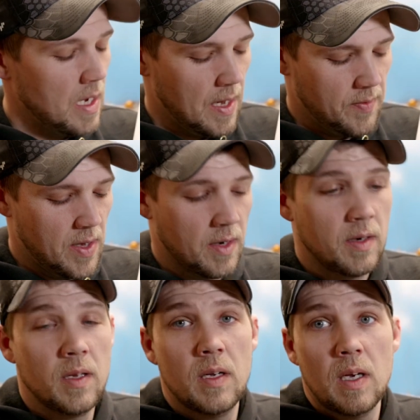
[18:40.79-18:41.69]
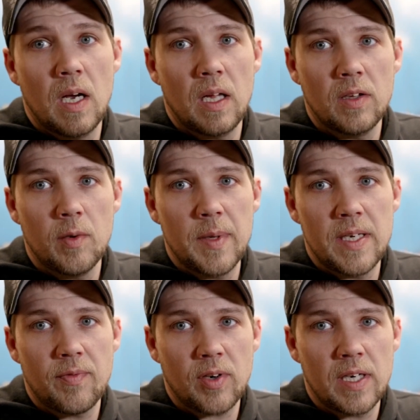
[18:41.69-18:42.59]
and then a little bit
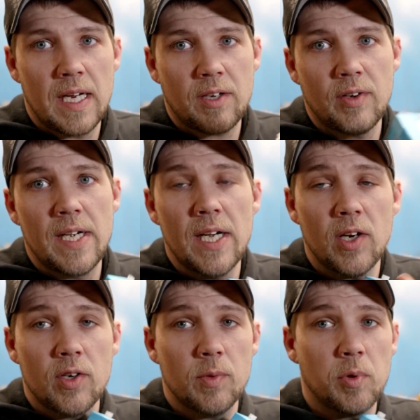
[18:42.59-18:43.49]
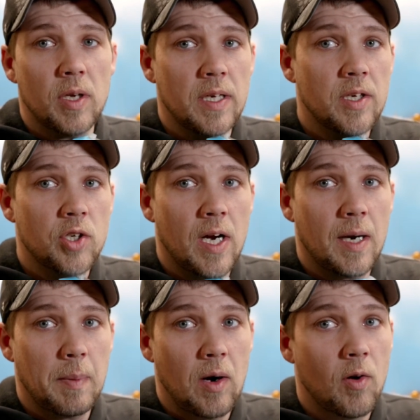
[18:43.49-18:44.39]
different connector here to plug into
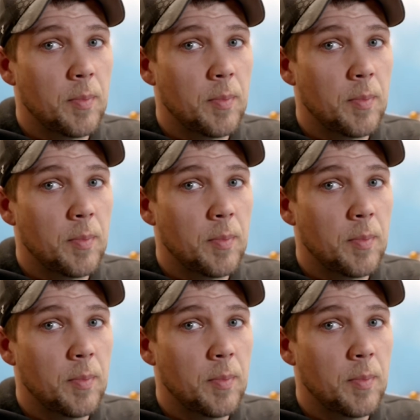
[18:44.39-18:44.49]
track power,